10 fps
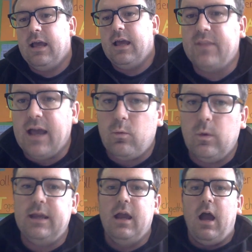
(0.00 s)
And that
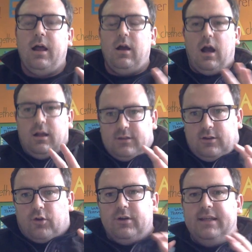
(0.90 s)
way,
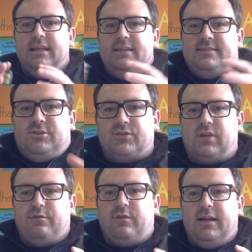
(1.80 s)
learning isn't just
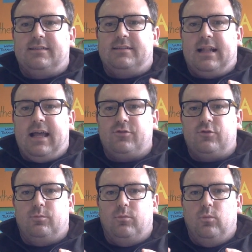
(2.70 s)
confined to the
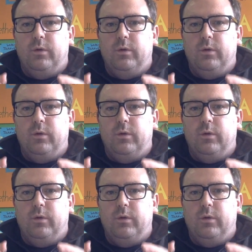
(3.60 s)
classroom.